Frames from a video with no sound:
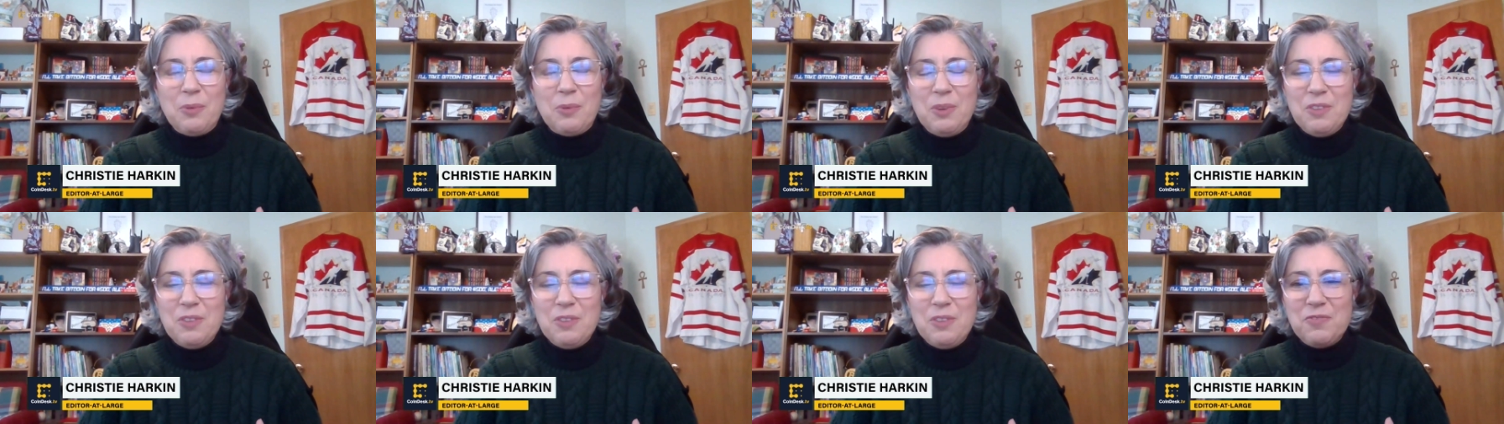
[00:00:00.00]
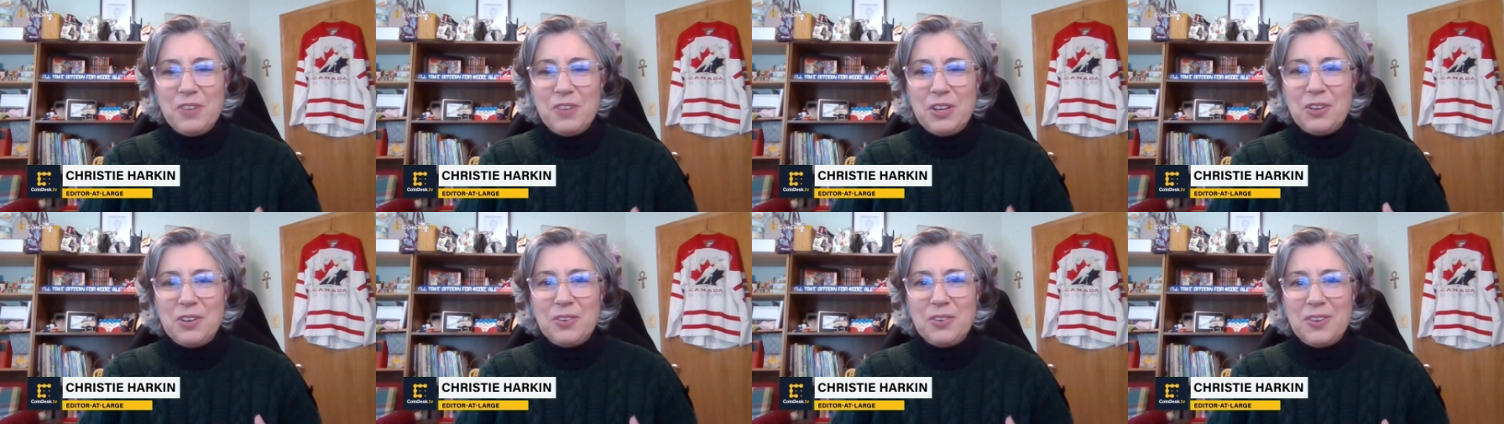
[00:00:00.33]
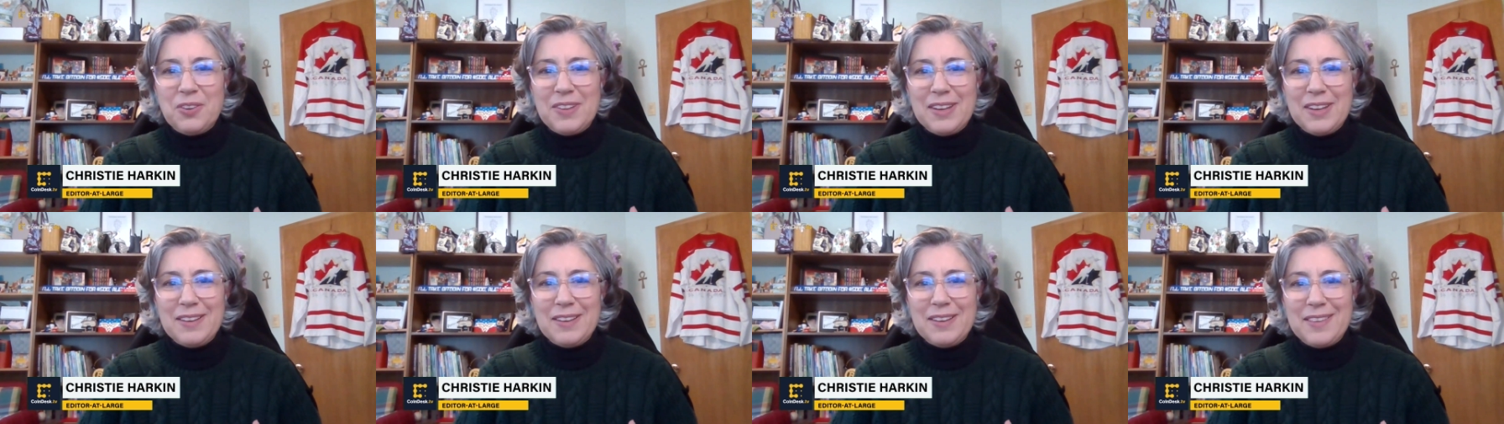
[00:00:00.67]
We've figured
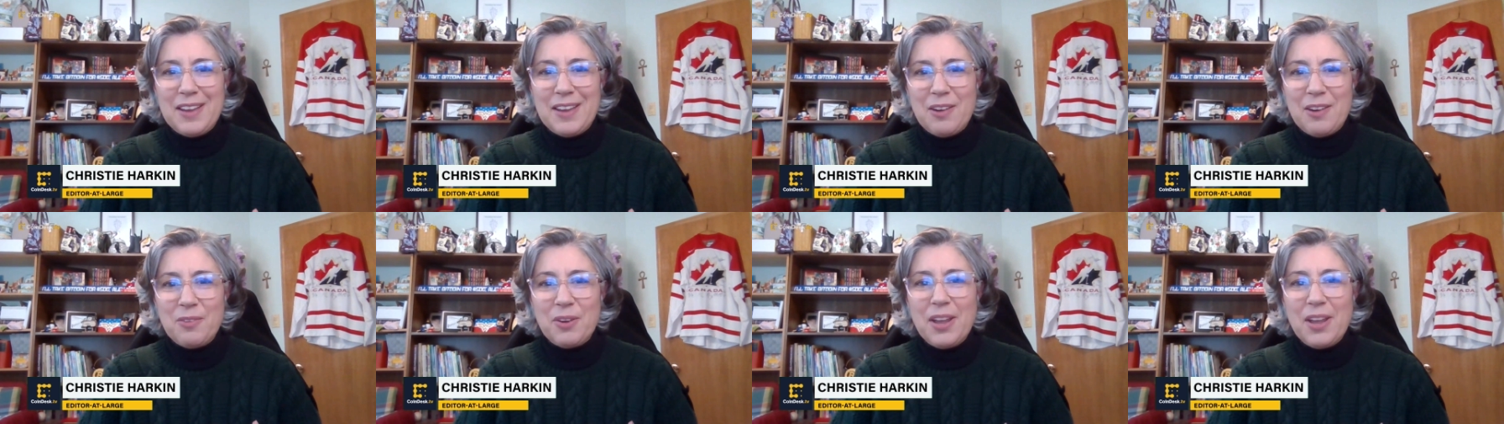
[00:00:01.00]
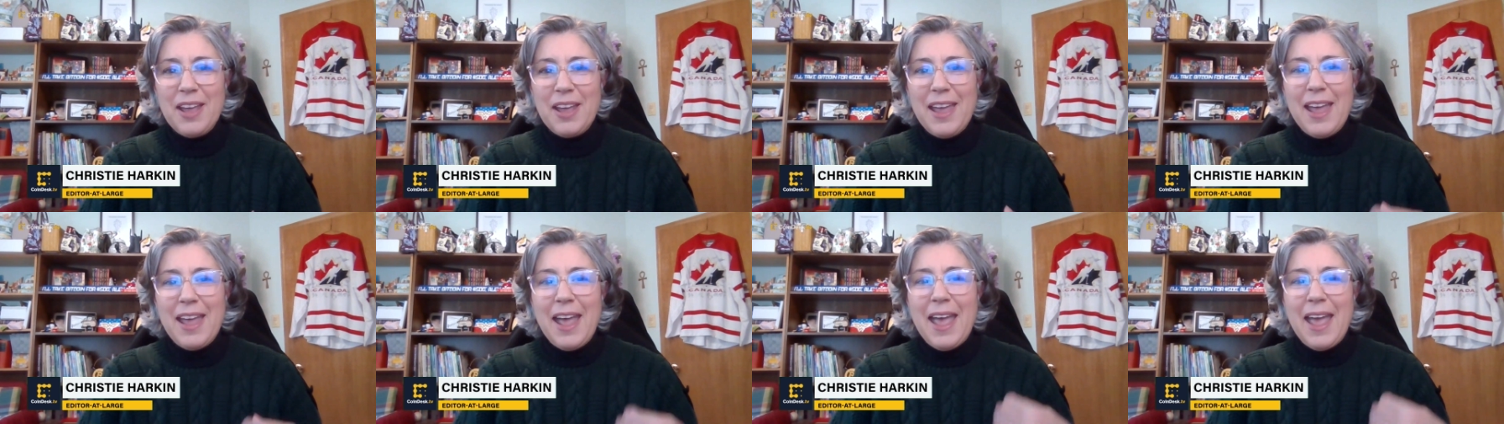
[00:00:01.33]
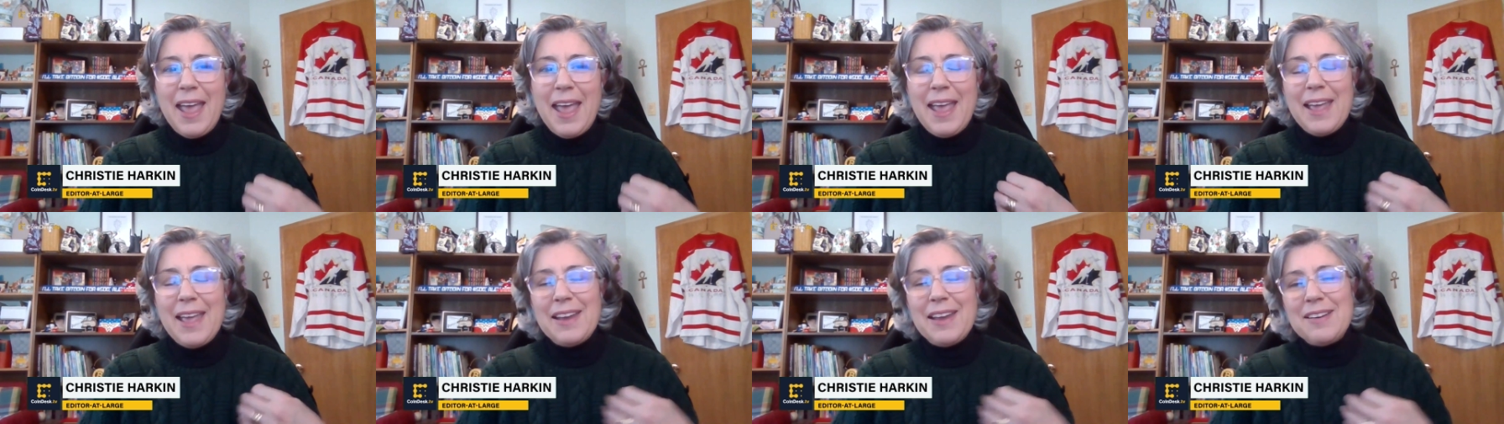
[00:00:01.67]
things out.
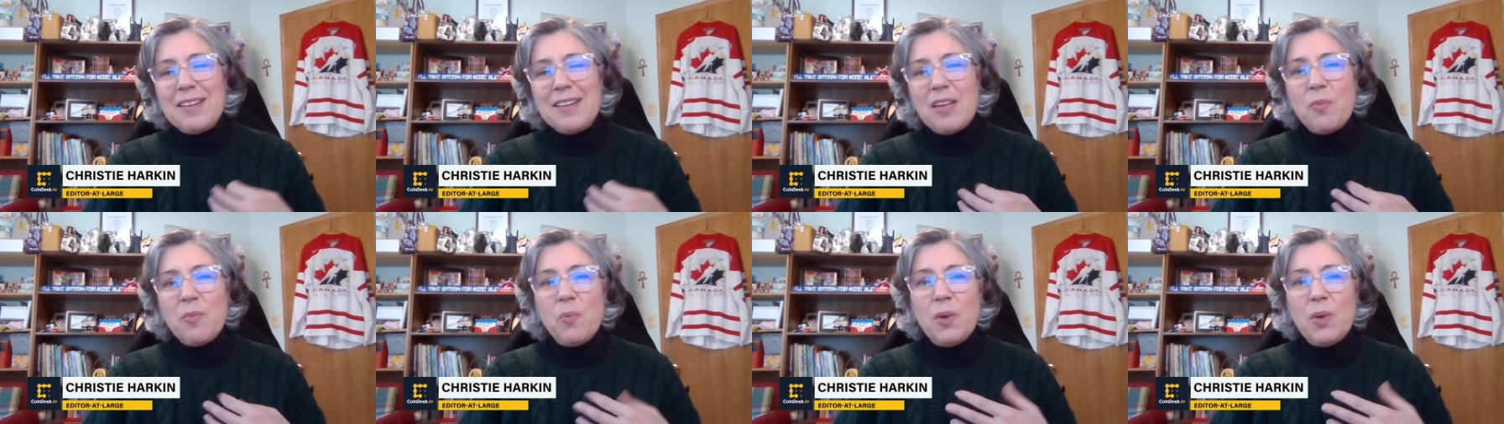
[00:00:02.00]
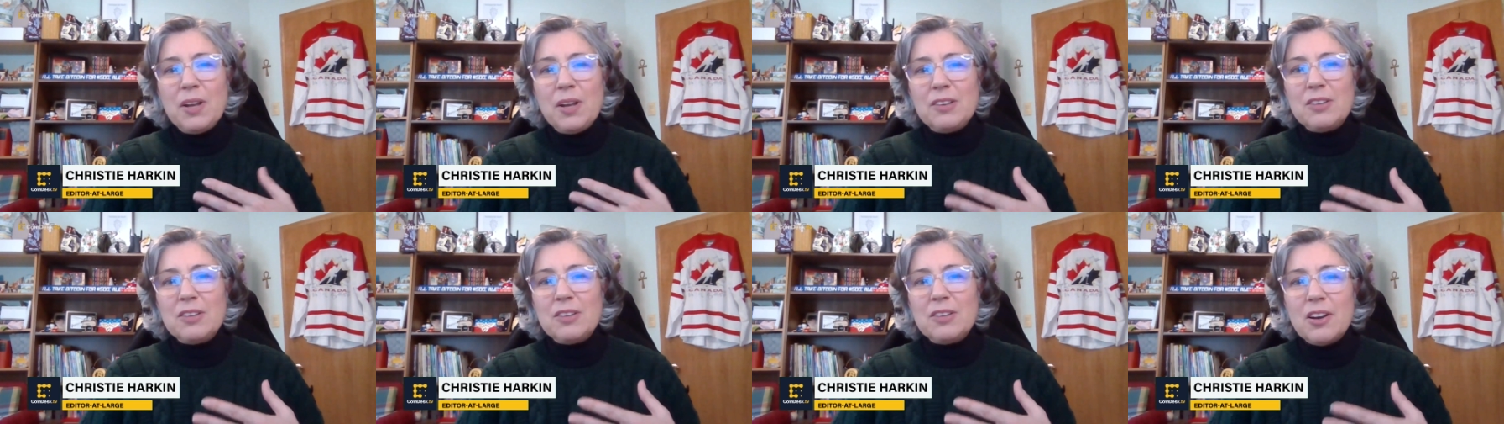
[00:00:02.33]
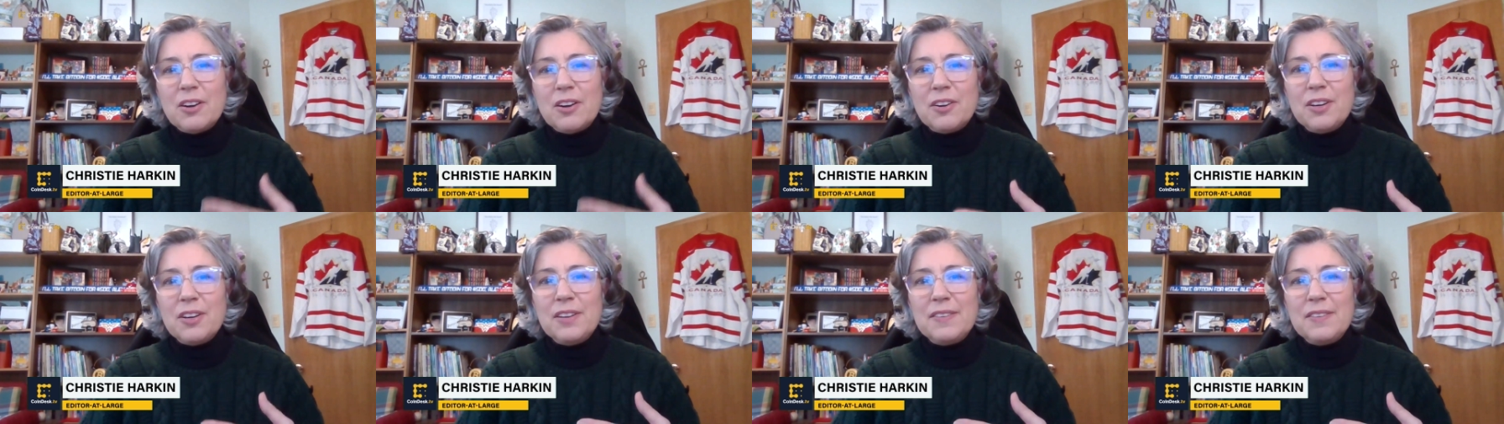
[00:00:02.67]
And what
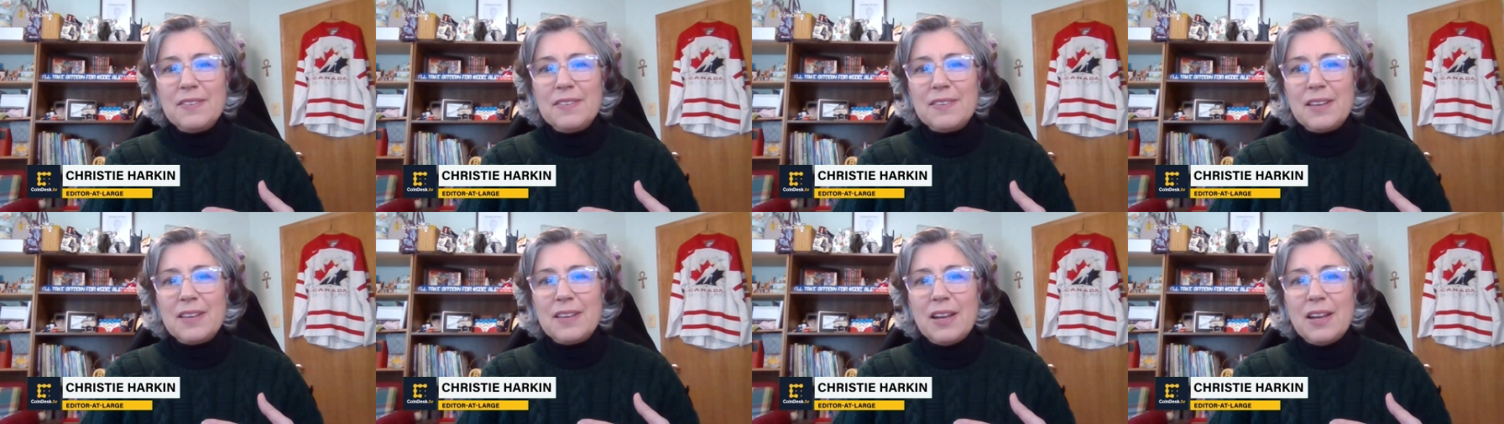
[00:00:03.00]
Tari's